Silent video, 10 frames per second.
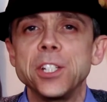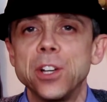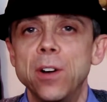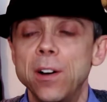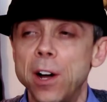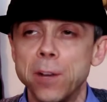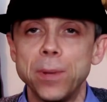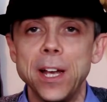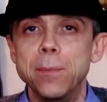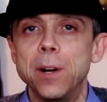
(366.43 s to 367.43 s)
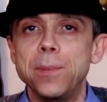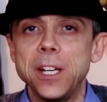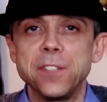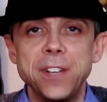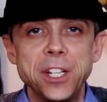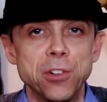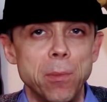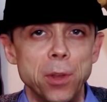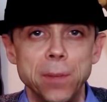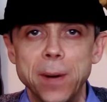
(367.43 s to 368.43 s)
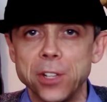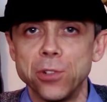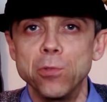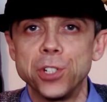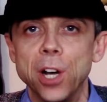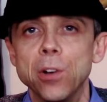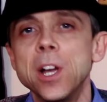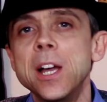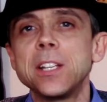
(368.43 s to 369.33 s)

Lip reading: so I can play it on my PS Vita or I'm on the bus also.